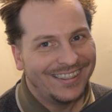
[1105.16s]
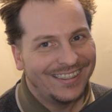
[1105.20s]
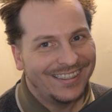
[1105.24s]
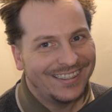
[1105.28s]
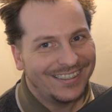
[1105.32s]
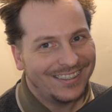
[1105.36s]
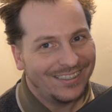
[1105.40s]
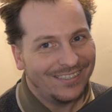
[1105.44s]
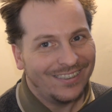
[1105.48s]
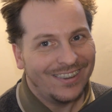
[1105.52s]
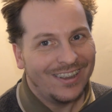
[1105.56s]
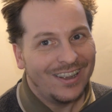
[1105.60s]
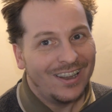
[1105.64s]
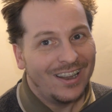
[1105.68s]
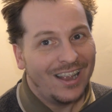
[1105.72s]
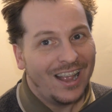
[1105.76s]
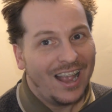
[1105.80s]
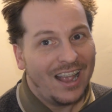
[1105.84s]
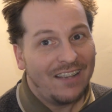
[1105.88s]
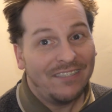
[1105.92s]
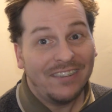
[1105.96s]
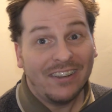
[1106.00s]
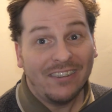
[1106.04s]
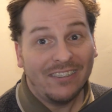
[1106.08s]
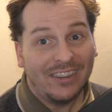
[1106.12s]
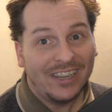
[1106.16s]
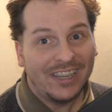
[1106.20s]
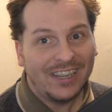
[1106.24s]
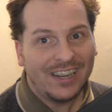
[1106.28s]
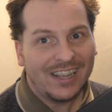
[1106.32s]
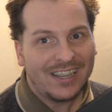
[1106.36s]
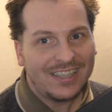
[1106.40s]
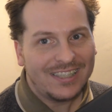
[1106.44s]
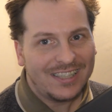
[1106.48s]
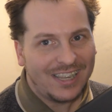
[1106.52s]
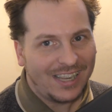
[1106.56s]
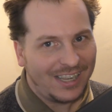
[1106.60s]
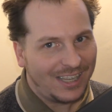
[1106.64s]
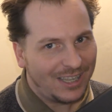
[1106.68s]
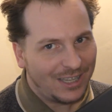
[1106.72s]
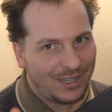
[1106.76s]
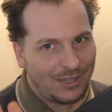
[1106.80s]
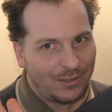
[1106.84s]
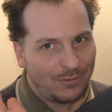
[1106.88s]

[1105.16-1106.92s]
So have a really nice day.